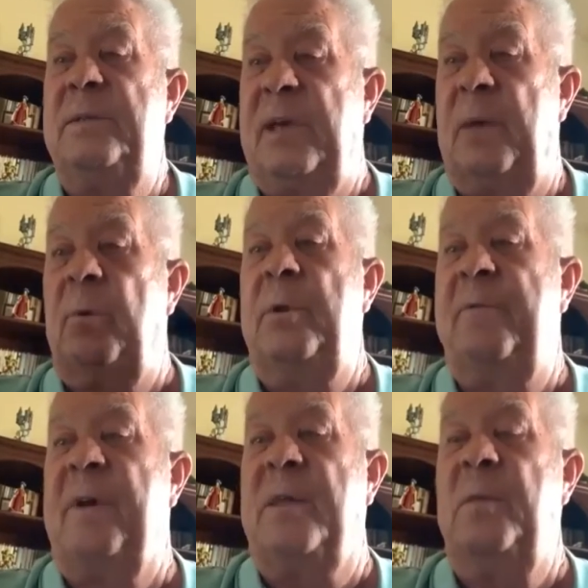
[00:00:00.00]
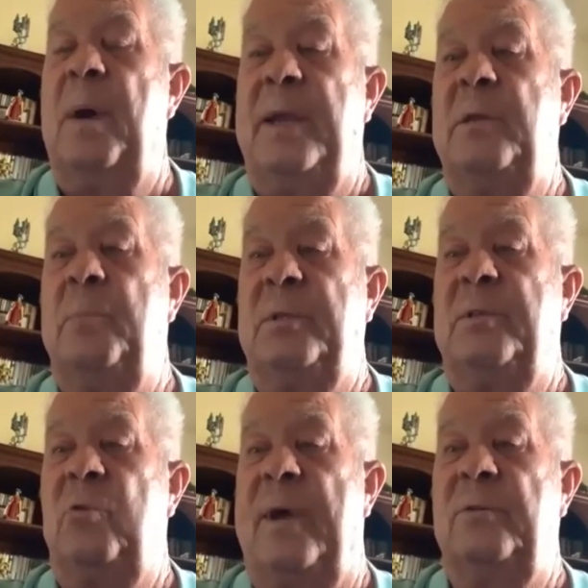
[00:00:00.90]
to able to find the money to put
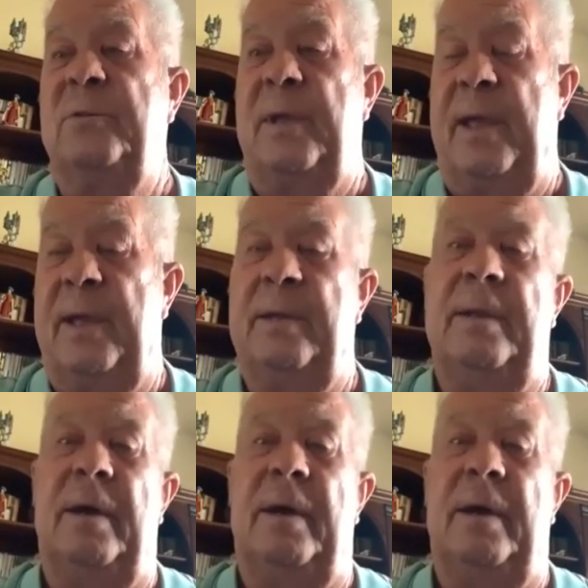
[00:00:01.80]
the trails and